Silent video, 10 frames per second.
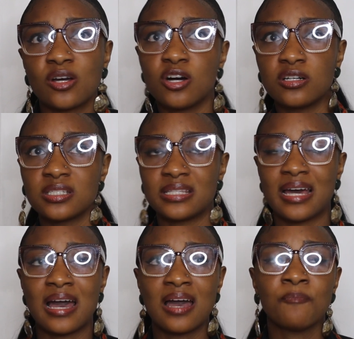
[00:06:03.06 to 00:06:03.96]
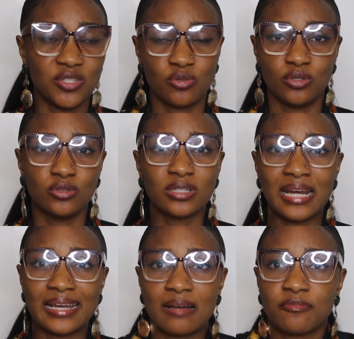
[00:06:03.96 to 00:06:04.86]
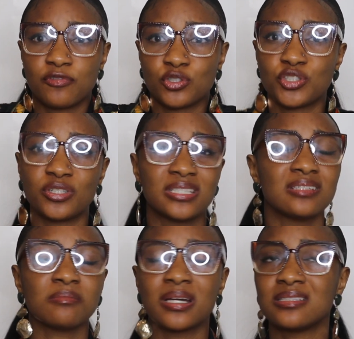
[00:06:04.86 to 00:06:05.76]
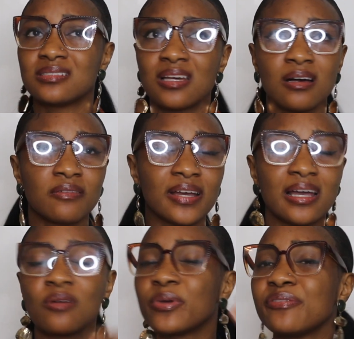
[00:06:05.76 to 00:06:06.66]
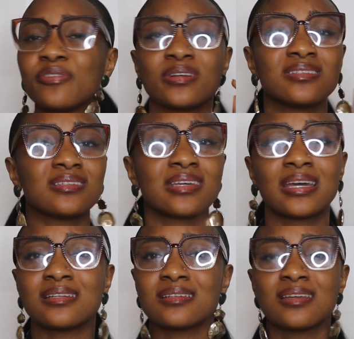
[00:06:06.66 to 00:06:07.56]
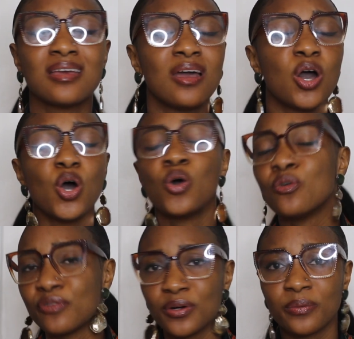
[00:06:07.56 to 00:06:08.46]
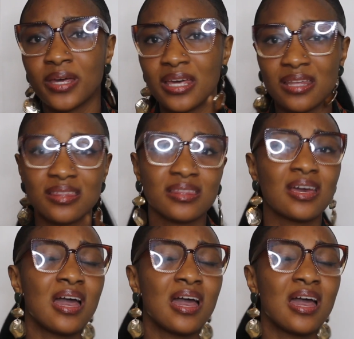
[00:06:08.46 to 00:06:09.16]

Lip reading: course that it will look like I'm frustrating myself, I can't wait for it to get over with,